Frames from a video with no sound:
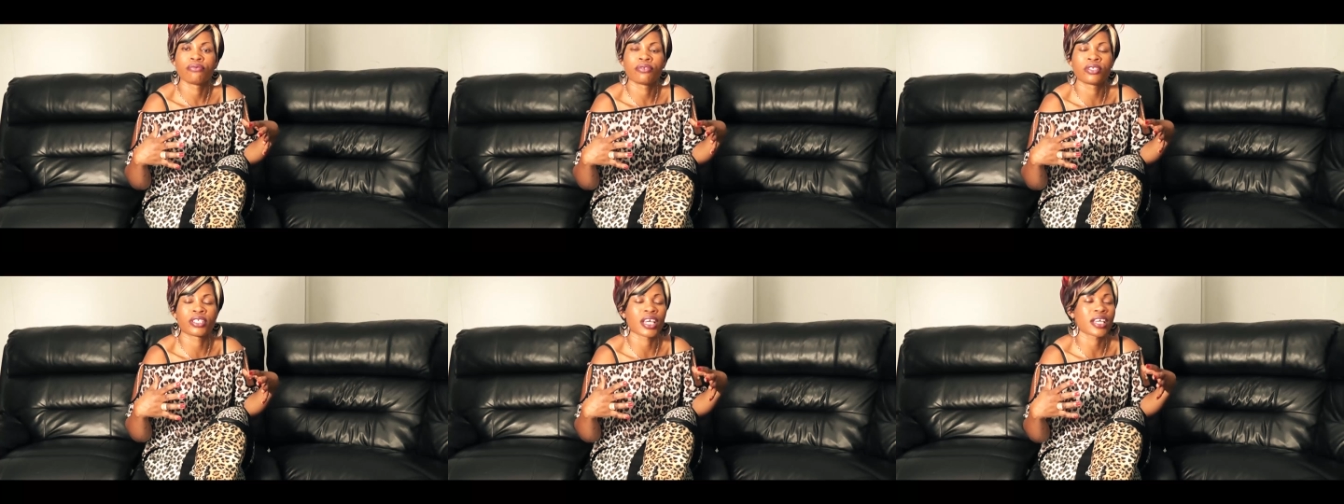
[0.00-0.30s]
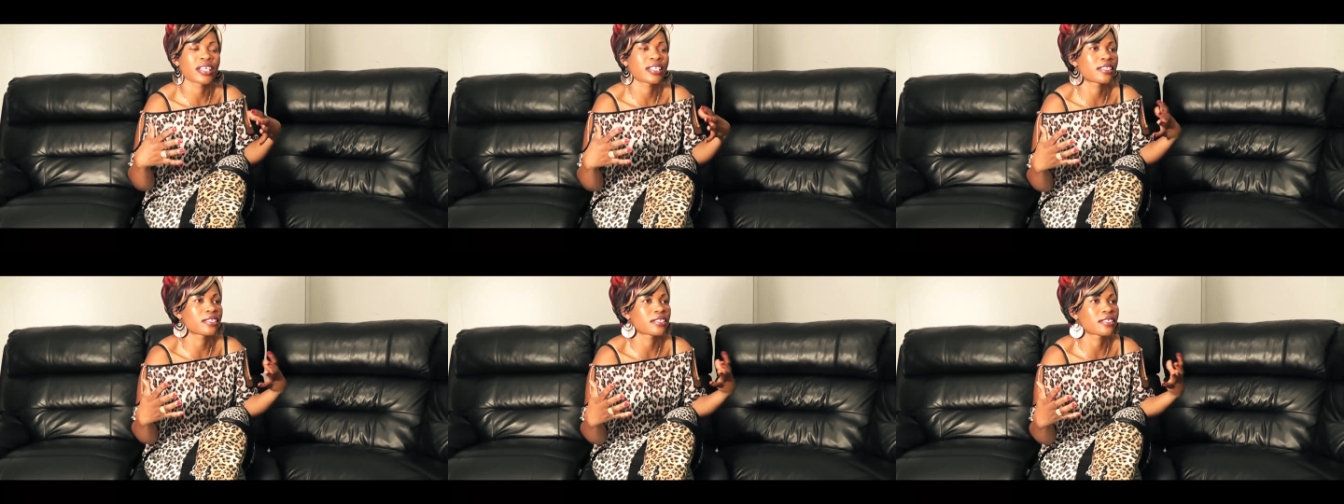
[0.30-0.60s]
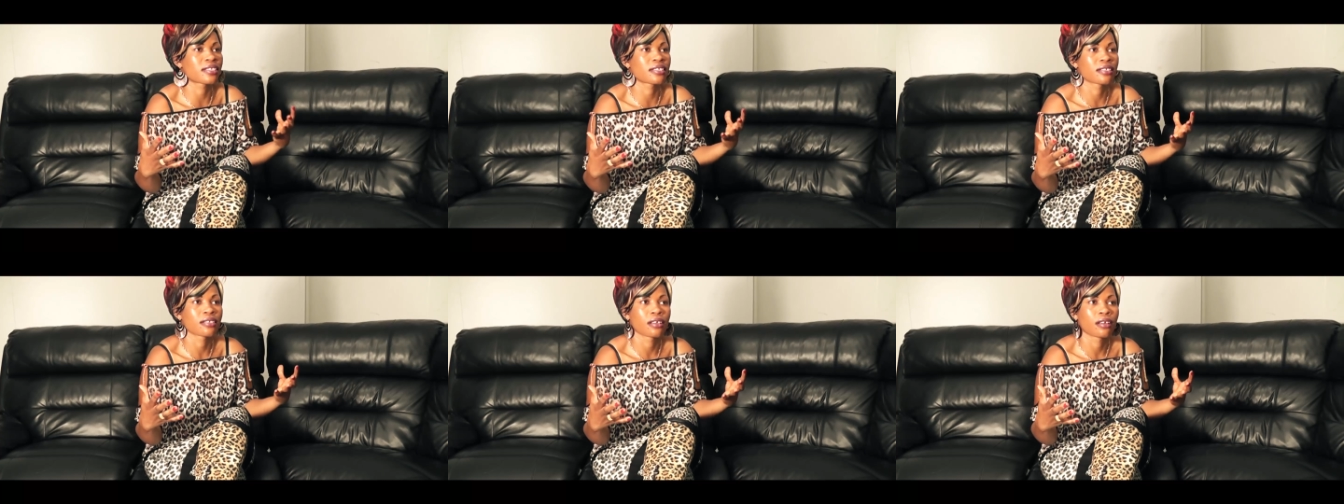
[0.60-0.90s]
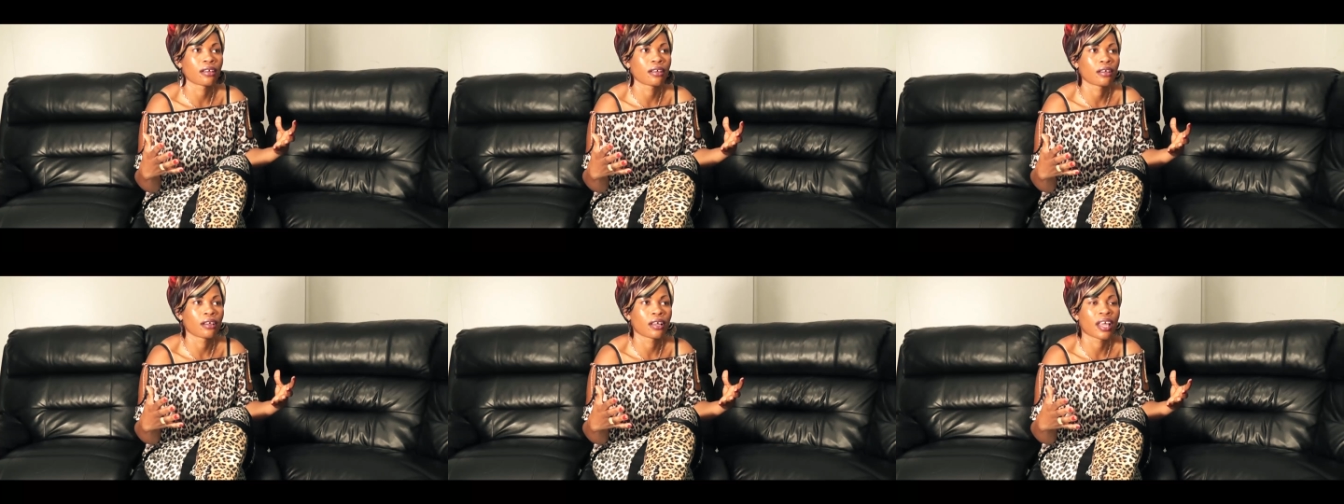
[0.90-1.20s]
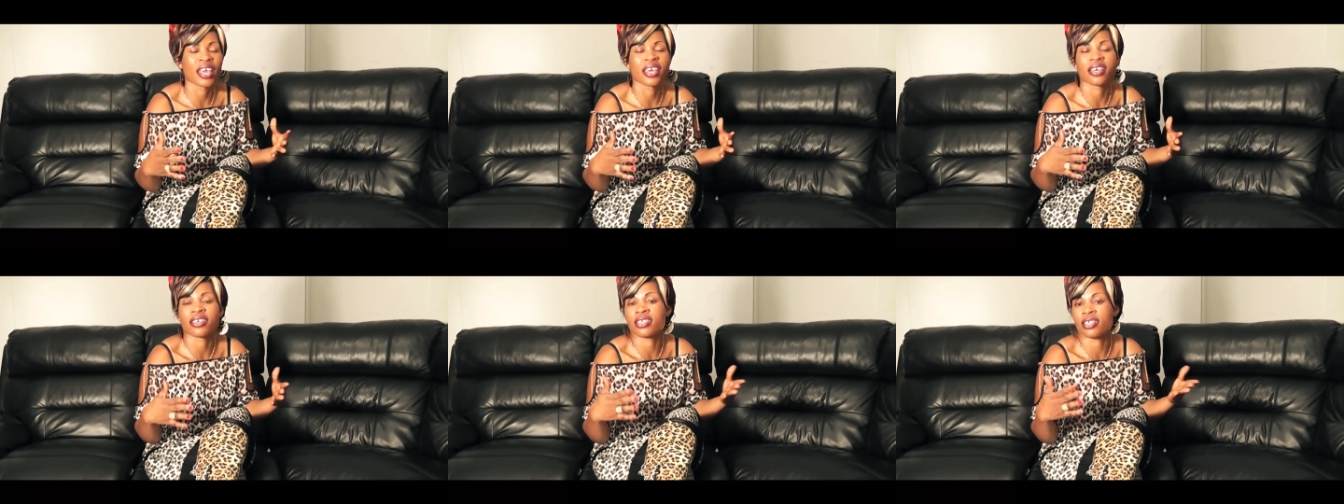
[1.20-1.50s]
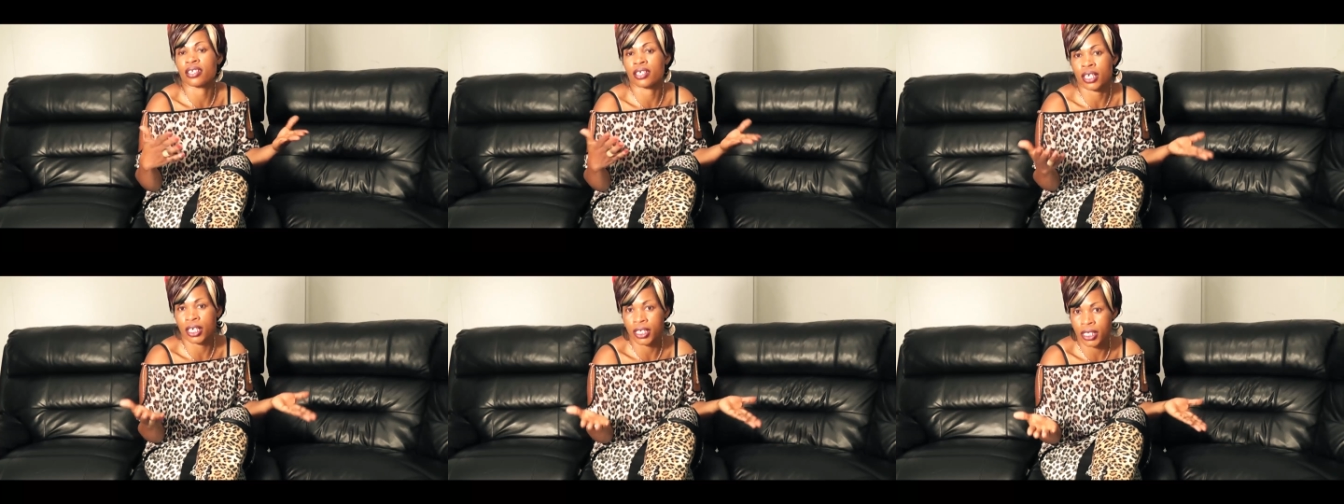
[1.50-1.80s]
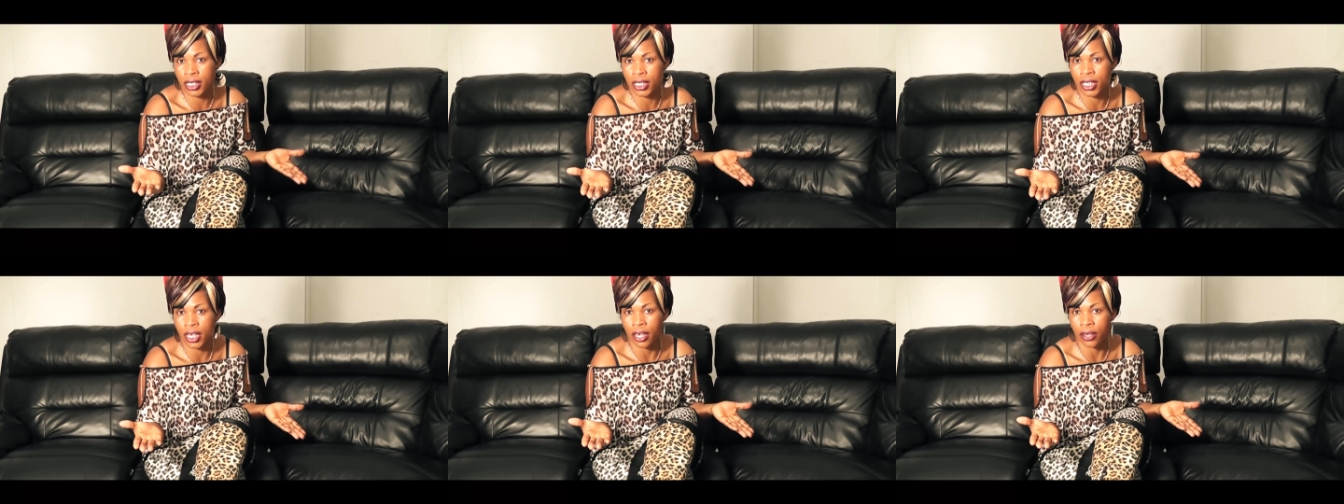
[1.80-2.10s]
just
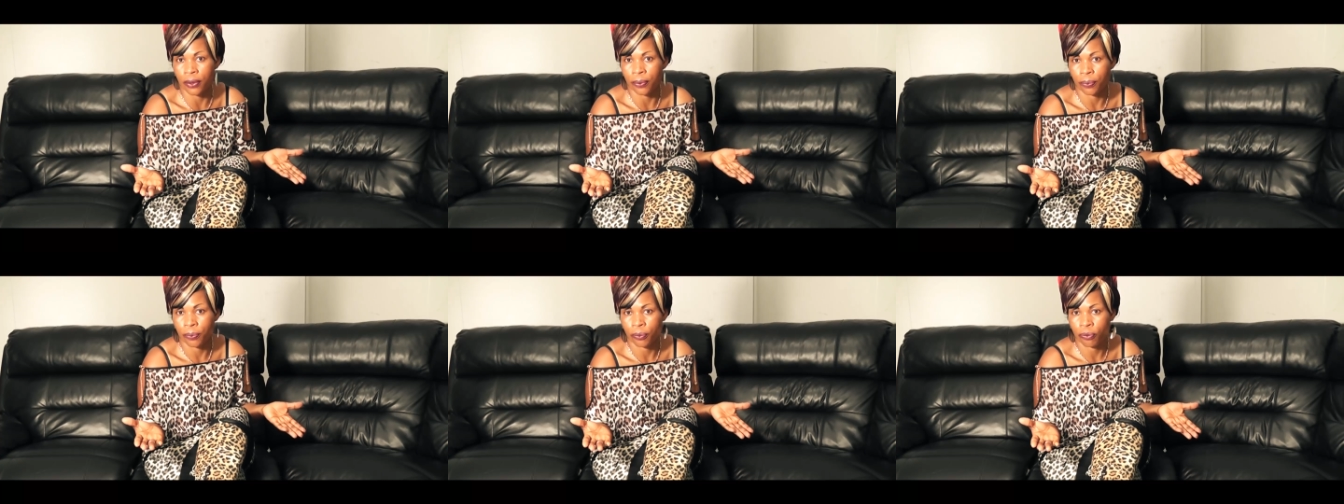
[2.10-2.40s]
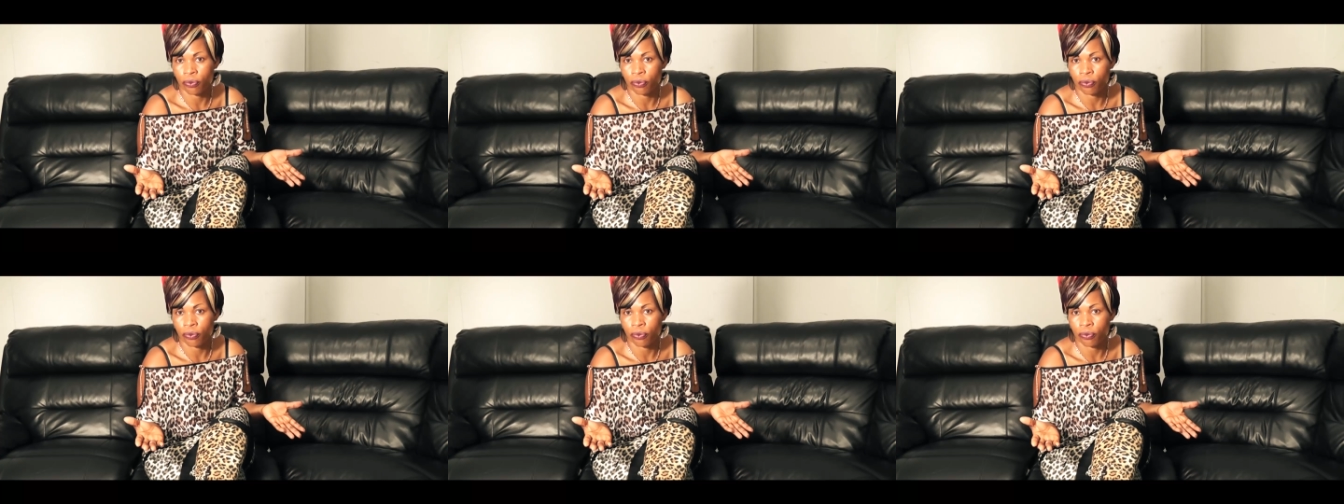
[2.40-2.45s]
existing,